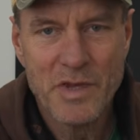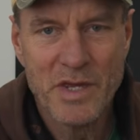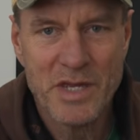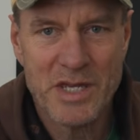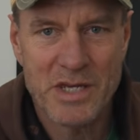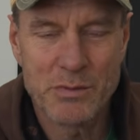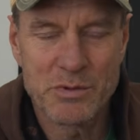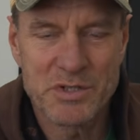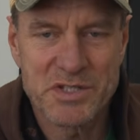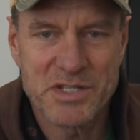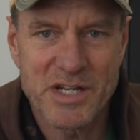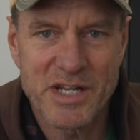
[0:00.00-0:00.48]

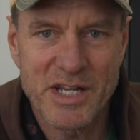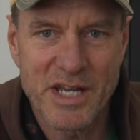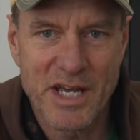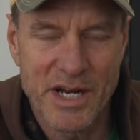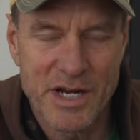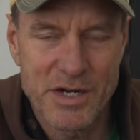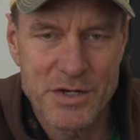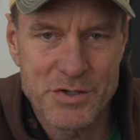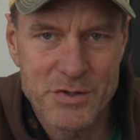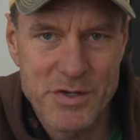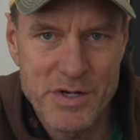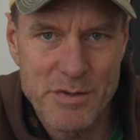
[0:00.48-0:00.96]
He was sitting
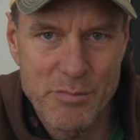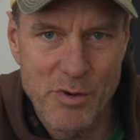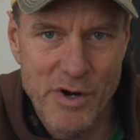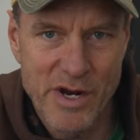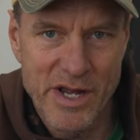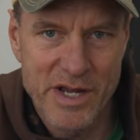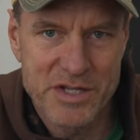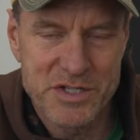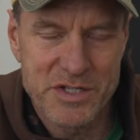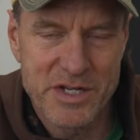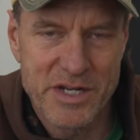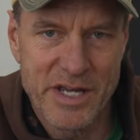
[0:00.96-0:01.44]
on a tree
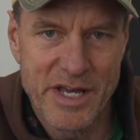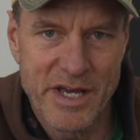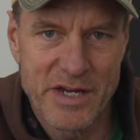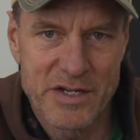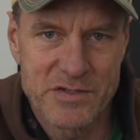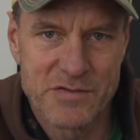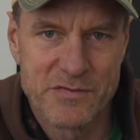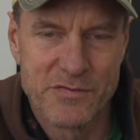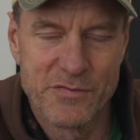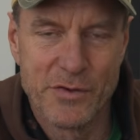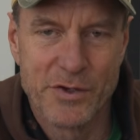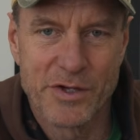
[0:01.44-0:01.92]
branch, and he had
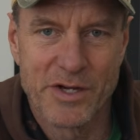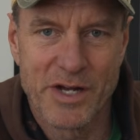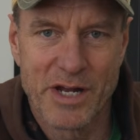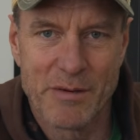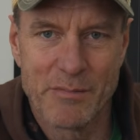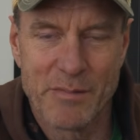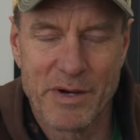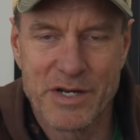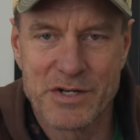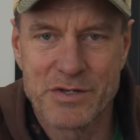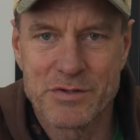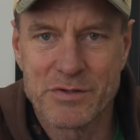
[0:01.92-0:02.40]
his foot
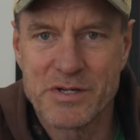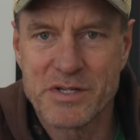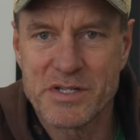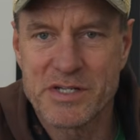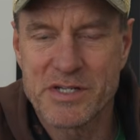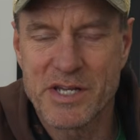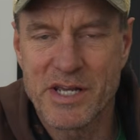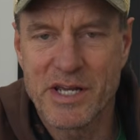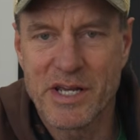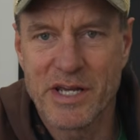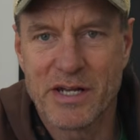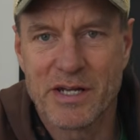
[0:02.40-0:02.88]
on my tree
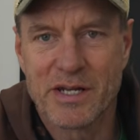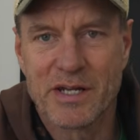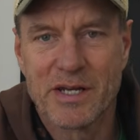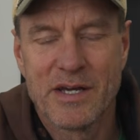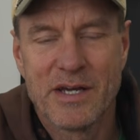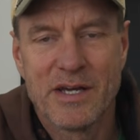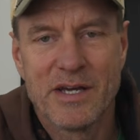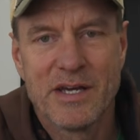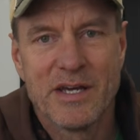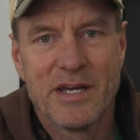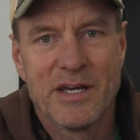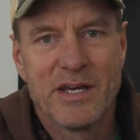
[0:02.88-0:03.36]
stand.
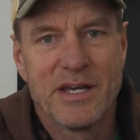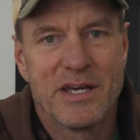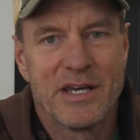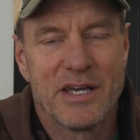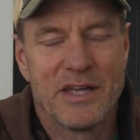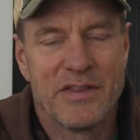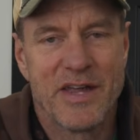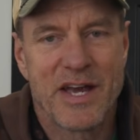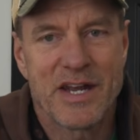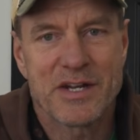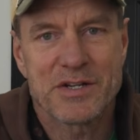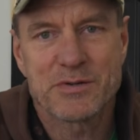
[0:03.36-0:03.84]

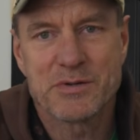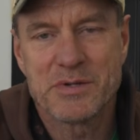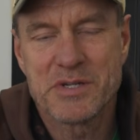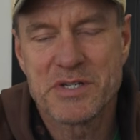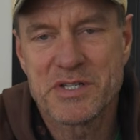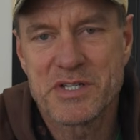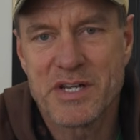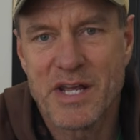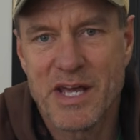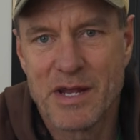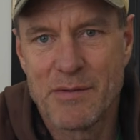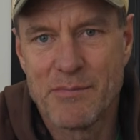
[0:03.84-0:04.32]
And that tree
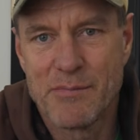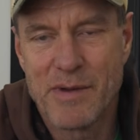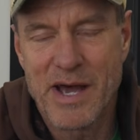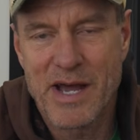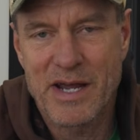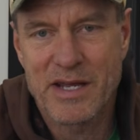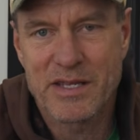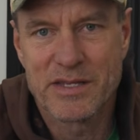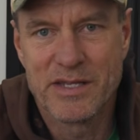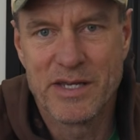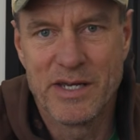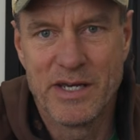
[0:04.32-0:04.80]
stand
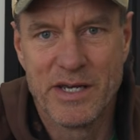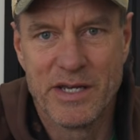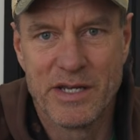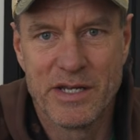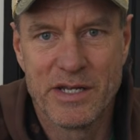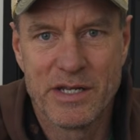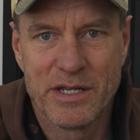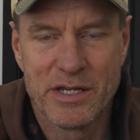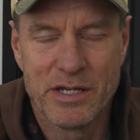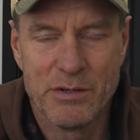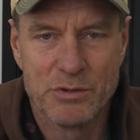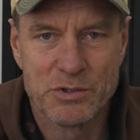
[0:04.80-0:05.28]
back
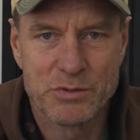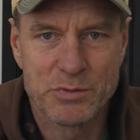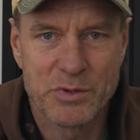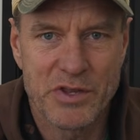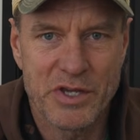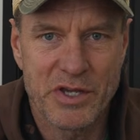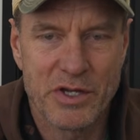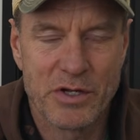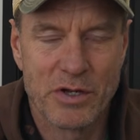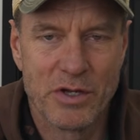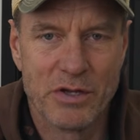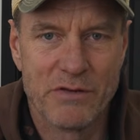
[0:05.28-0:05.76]
then, it was what
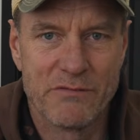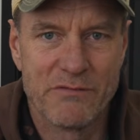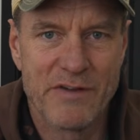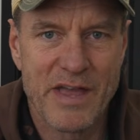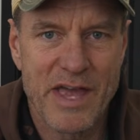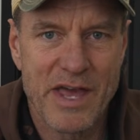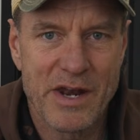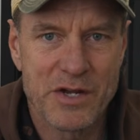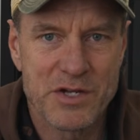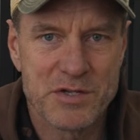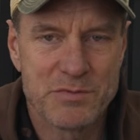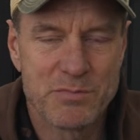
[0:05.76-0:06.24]
they called a
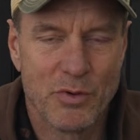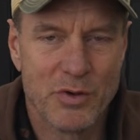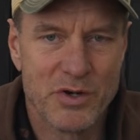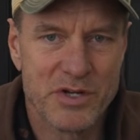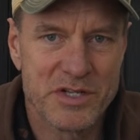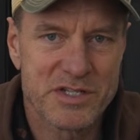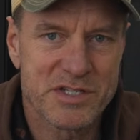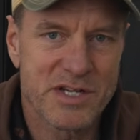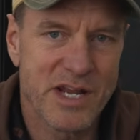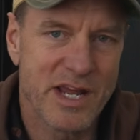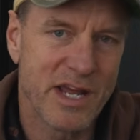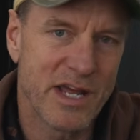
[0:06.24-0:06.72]
vantage
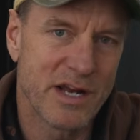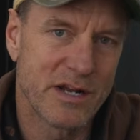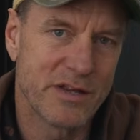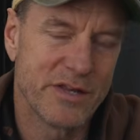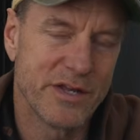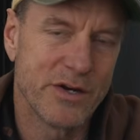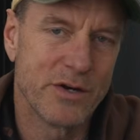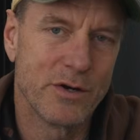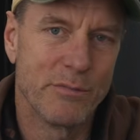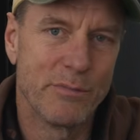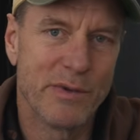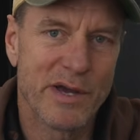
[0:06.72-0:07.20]
point stand, and
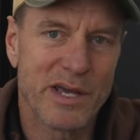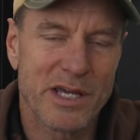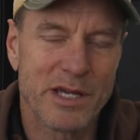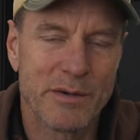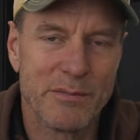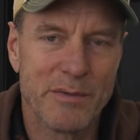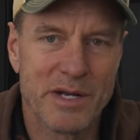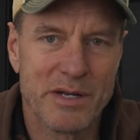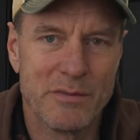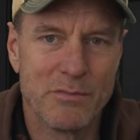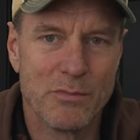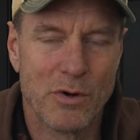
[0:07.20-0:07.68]
they don't make
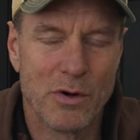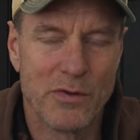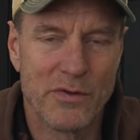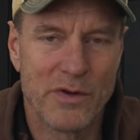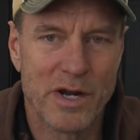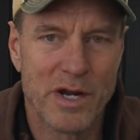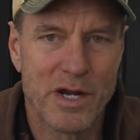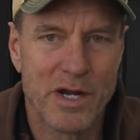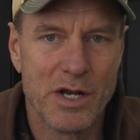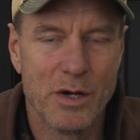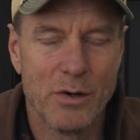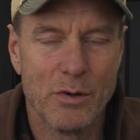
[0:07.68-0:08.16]
them anymore
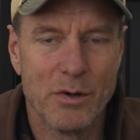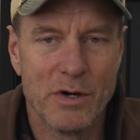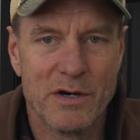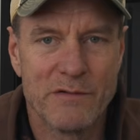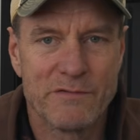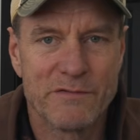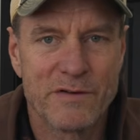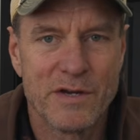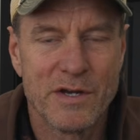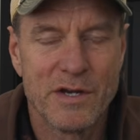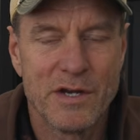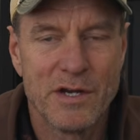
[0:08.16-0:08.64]
that I know of.